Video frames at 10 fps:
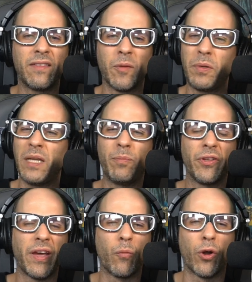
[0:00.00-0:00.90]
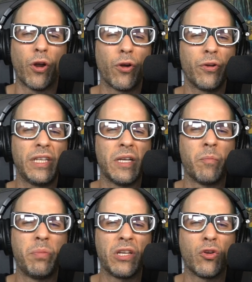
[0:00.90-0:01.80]
The people that were early to
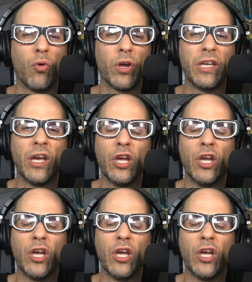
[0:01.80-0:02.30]
Bitcoin